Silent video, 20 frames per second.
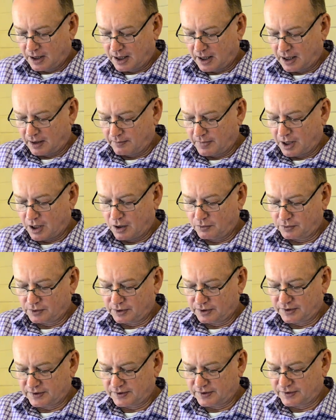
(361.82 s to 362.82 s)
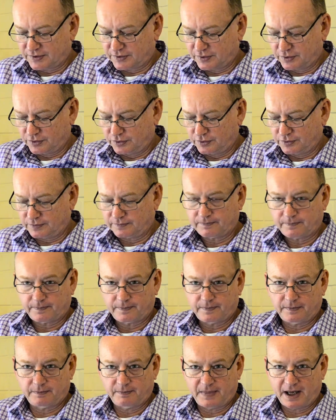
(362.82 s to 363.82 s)
Owen and Sassoon
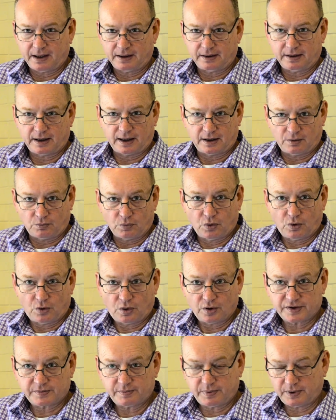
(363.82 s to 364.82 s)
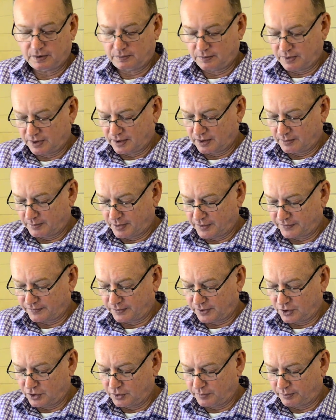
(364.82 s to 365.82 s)
met at a war hospital where they're both
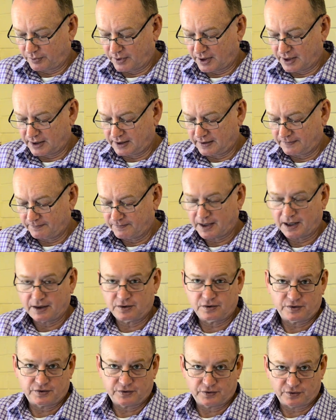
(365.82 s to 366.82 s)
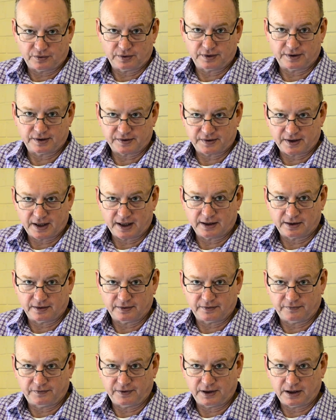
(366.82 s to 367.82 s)
recuperating, as you saw at the start
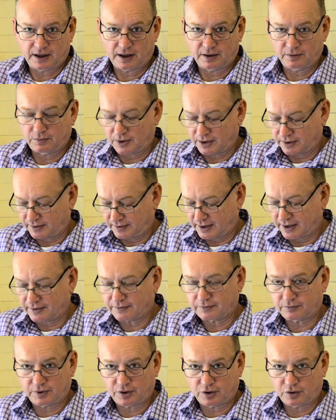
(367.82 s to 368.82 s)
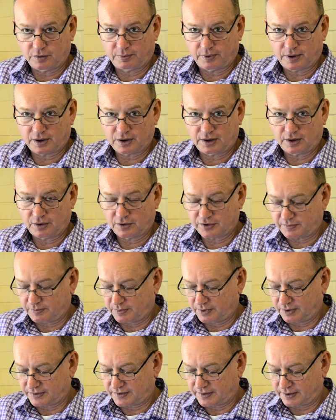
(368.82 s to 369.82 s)
of the video, one of the other recuperating
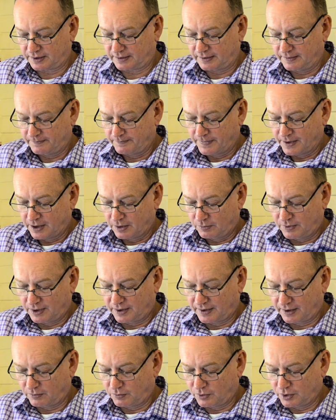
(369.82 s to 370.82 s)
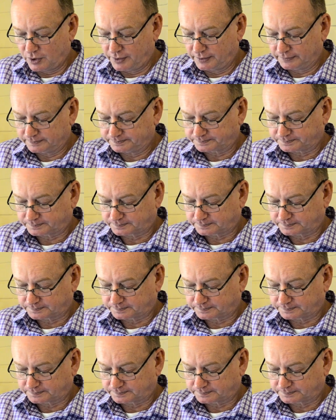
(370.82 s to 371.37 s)
hospitals where they were.